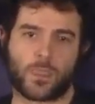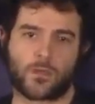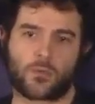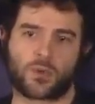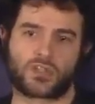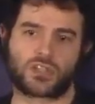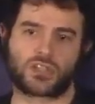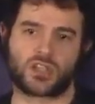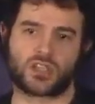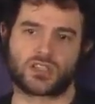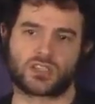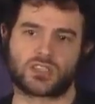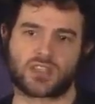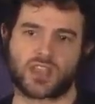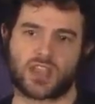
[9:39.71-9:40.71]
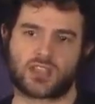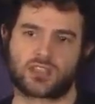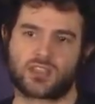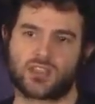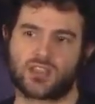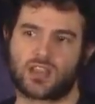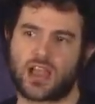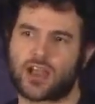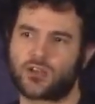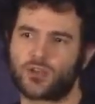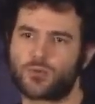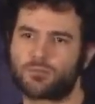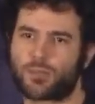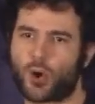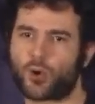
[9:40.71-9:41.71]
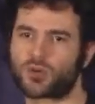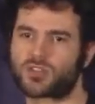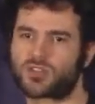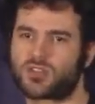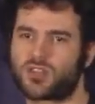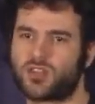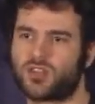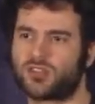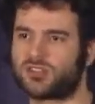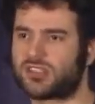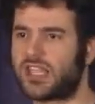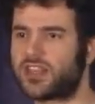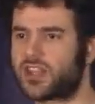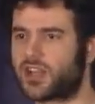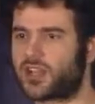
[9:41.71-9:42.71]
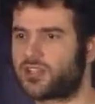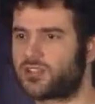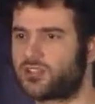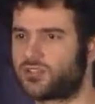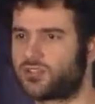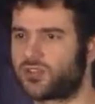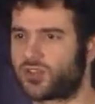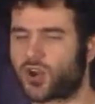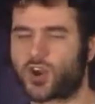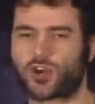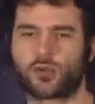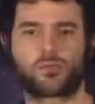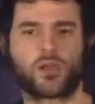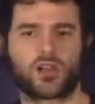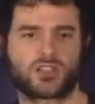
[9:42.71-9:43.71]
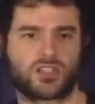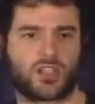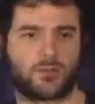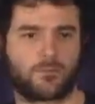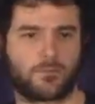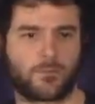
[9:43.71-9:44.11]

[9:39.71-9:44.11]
which is that how do you post data to the Cardano blockchain?